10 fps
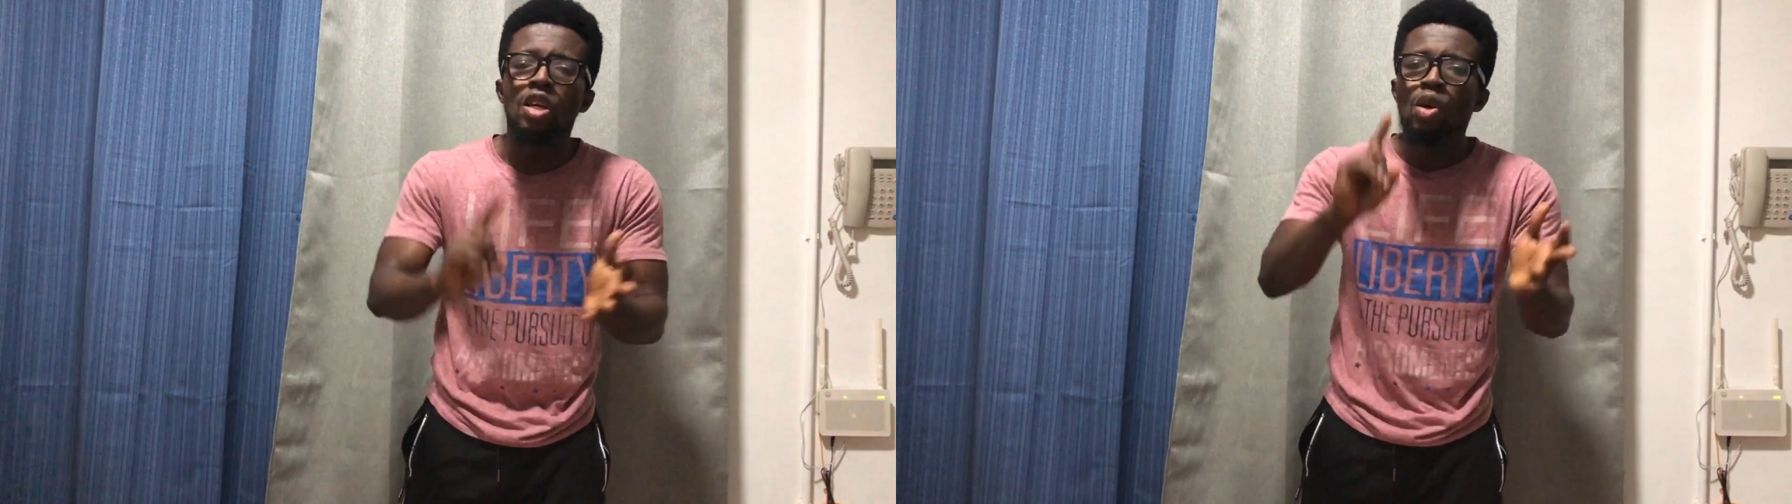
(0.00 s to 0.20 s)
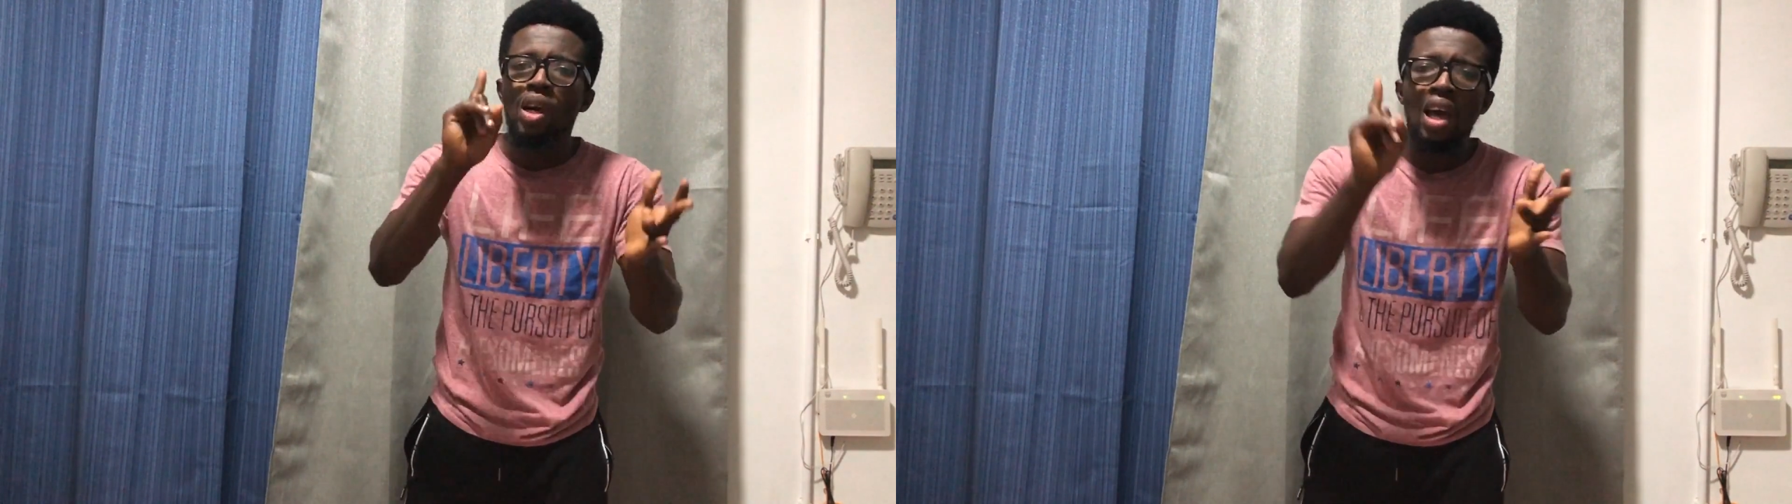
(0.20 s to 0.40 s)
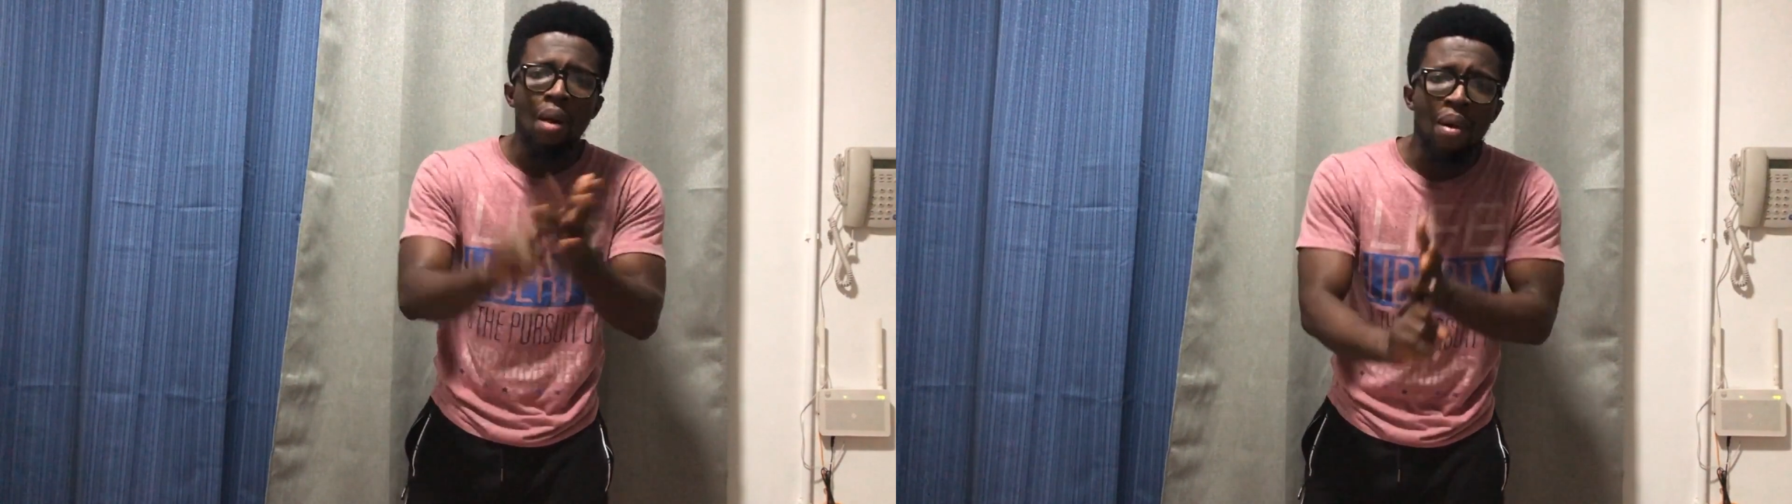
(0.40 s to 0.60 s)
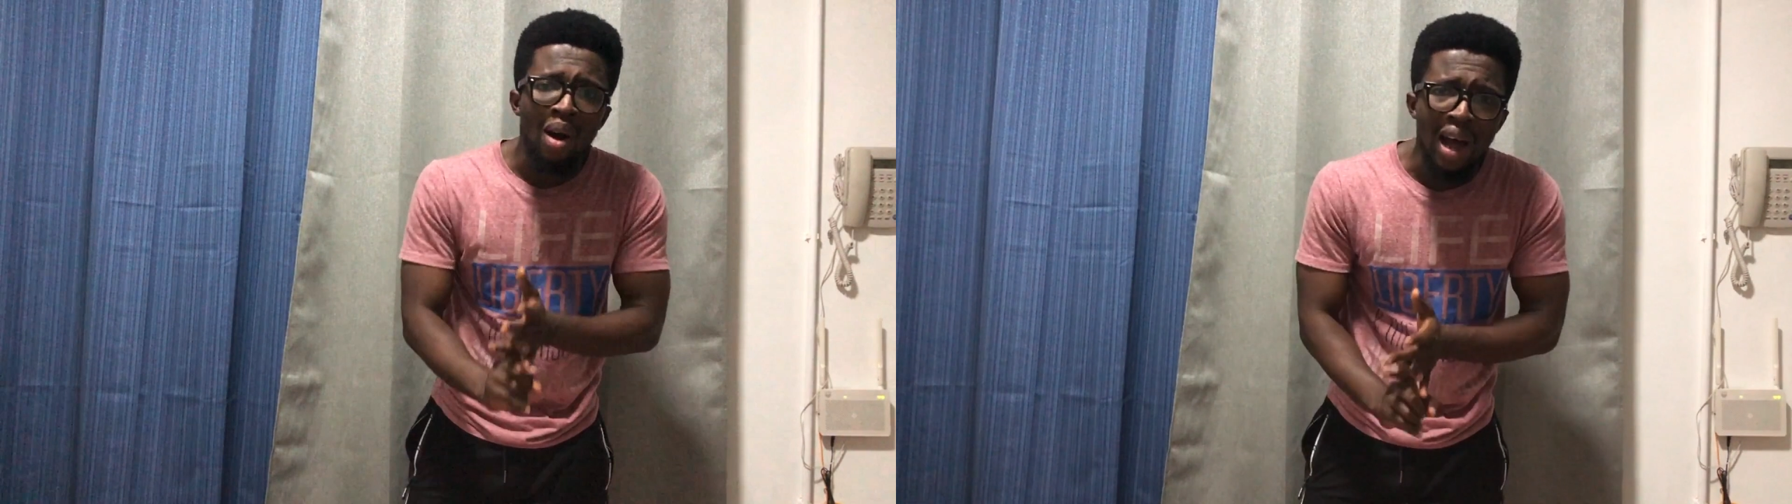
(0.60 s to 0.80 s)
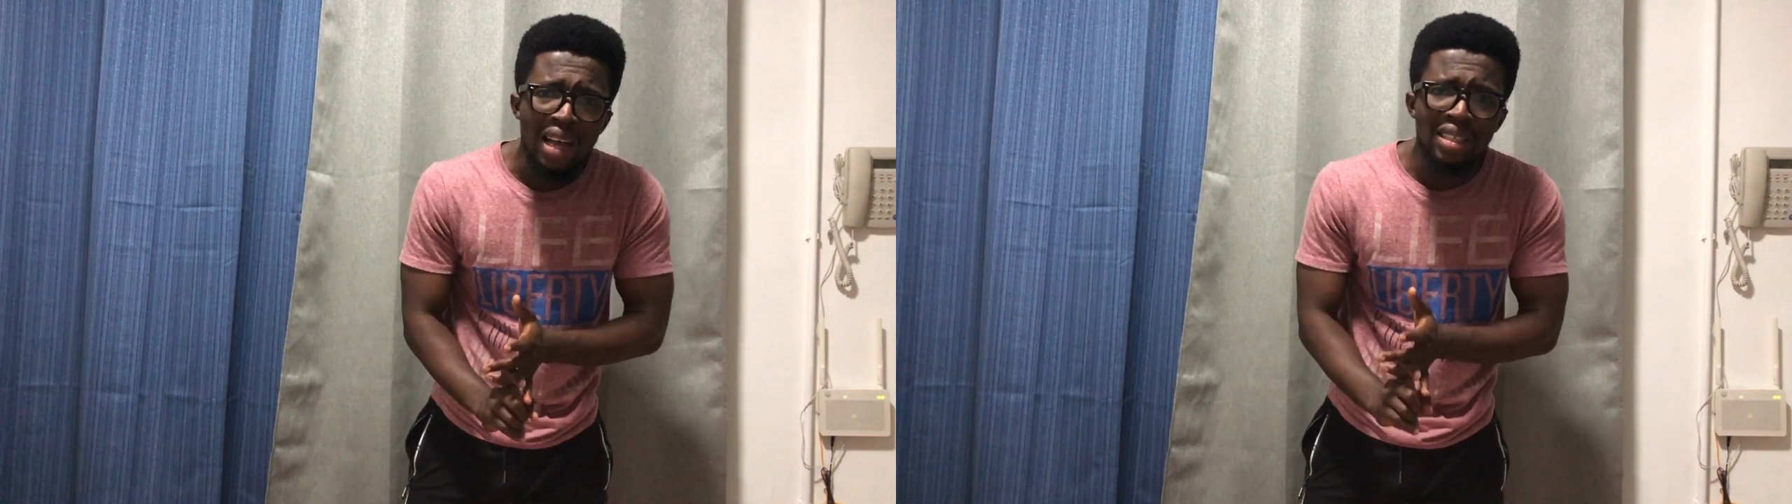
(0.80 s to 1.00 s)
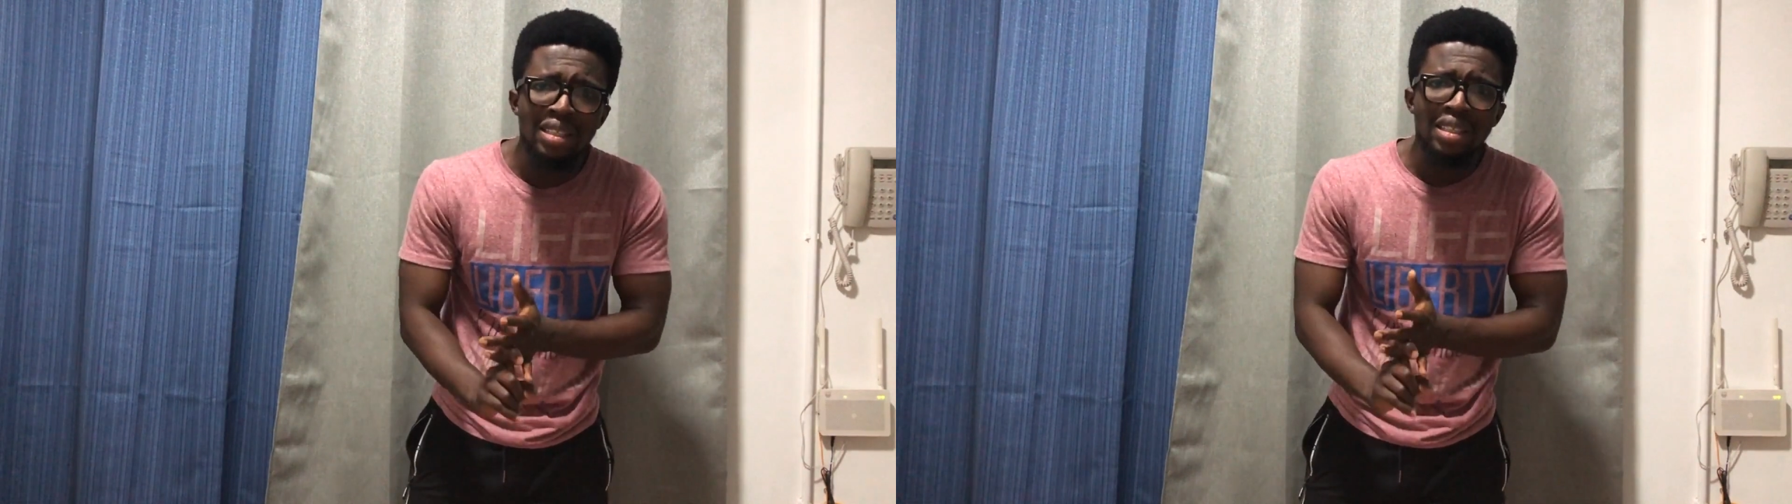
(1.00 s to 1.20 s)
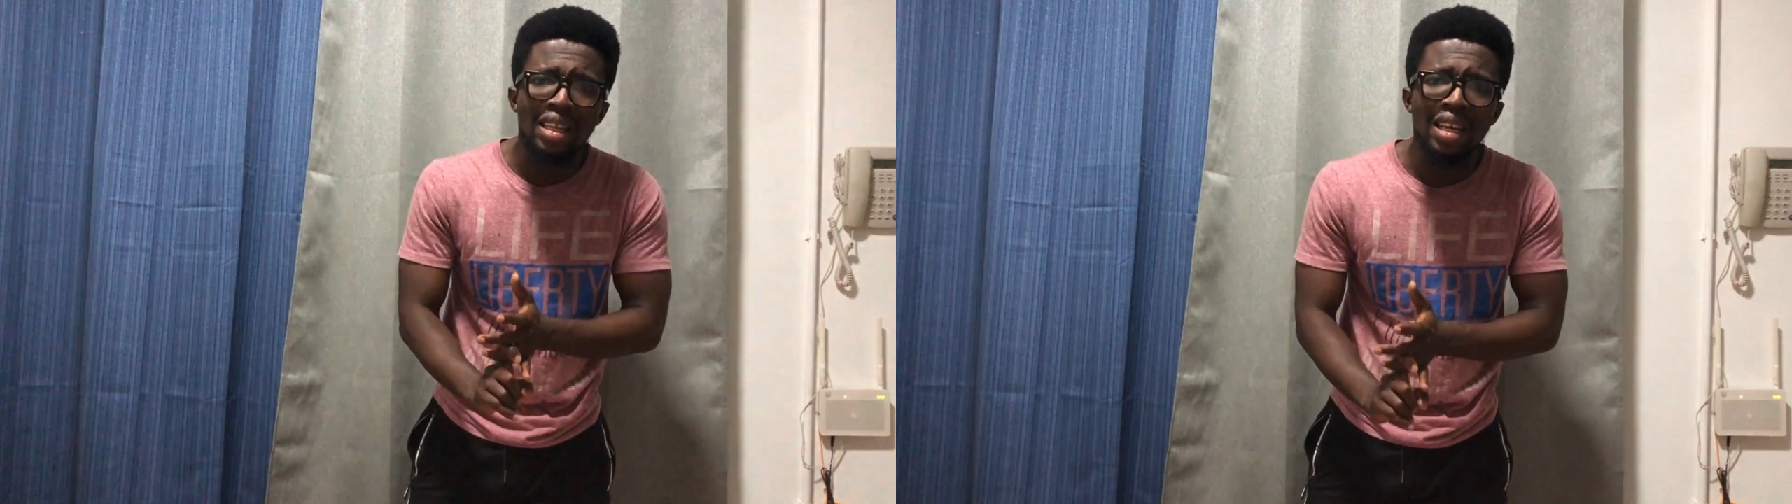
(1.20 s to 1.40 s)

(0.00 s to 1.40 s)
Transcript: don't care about us.